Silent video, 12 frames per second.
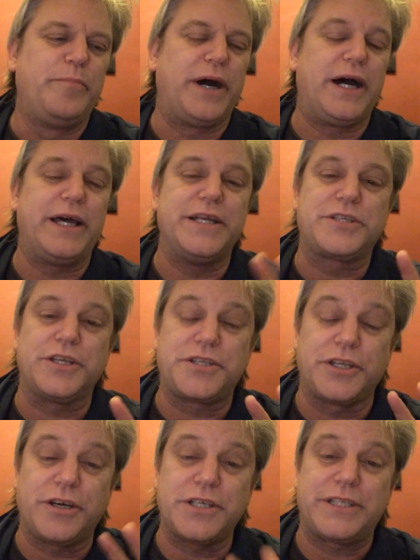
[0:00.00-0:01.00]
But
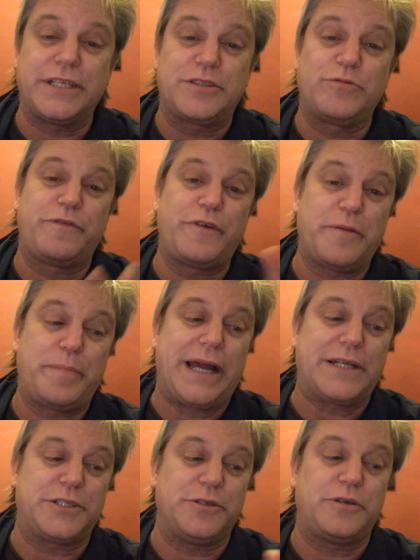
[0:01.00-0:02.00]
it's a nice thing to refer
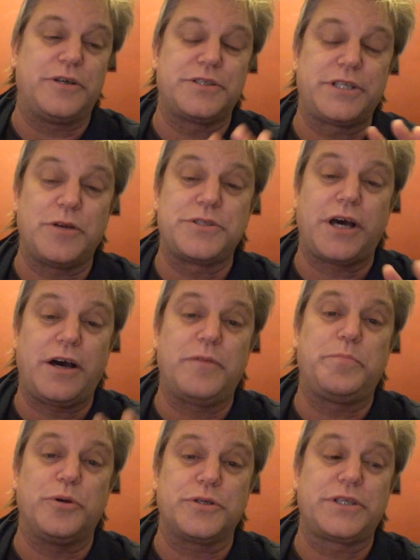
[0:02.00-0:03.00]
back to because those
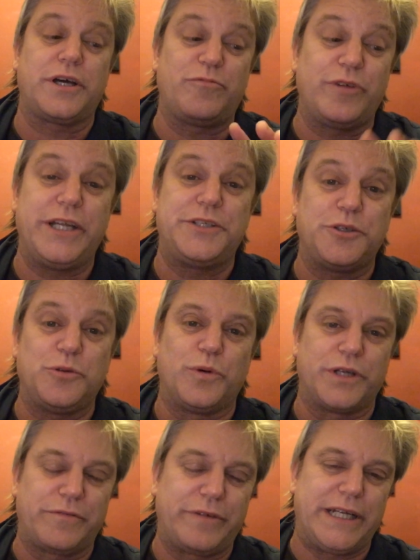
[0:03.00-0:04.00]
are books I really do
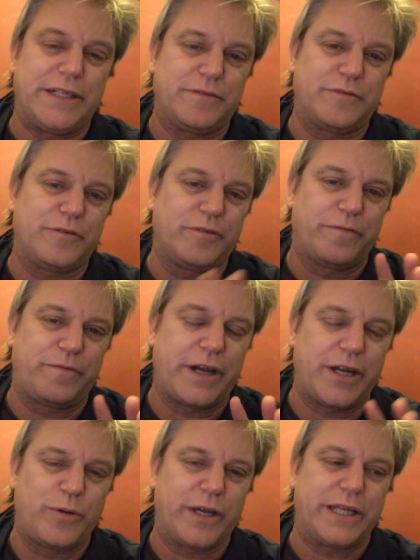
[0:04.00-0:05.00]
want to read
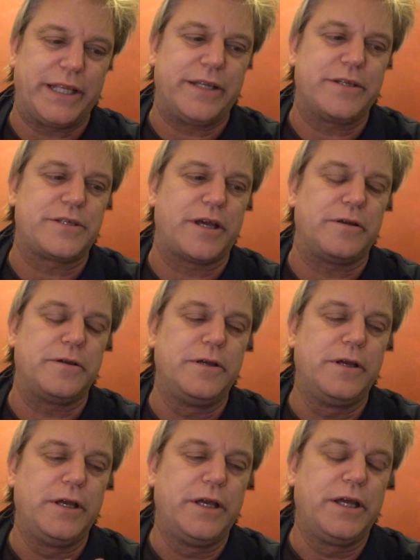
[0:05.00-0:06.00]
very quickly. So
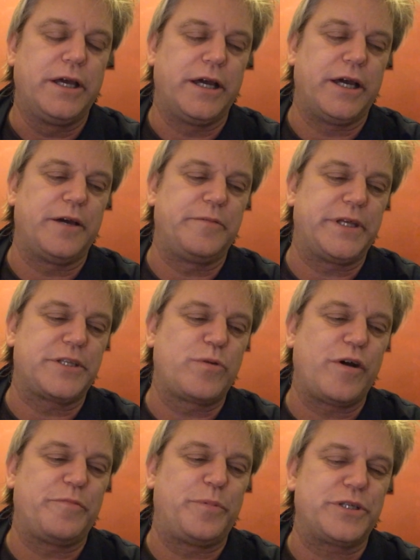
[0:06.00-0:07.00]
that
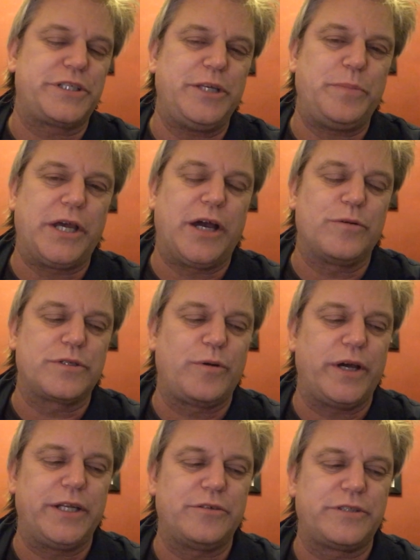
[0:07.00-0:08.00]
12 book TBR was
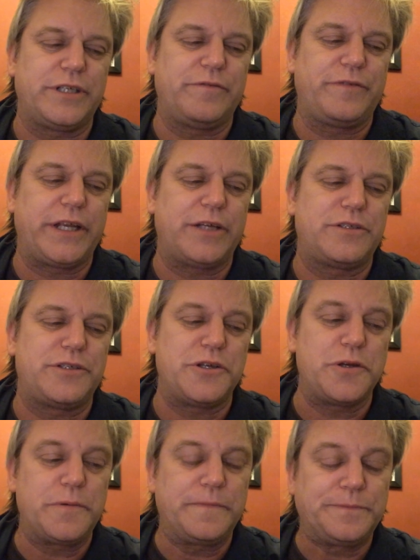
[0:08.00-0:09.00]
quite an interesting video to
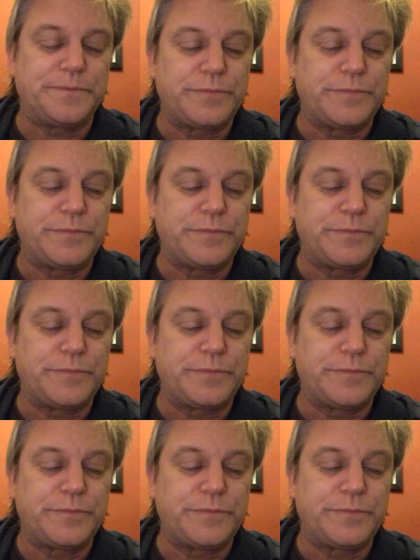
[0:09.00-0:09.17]
do.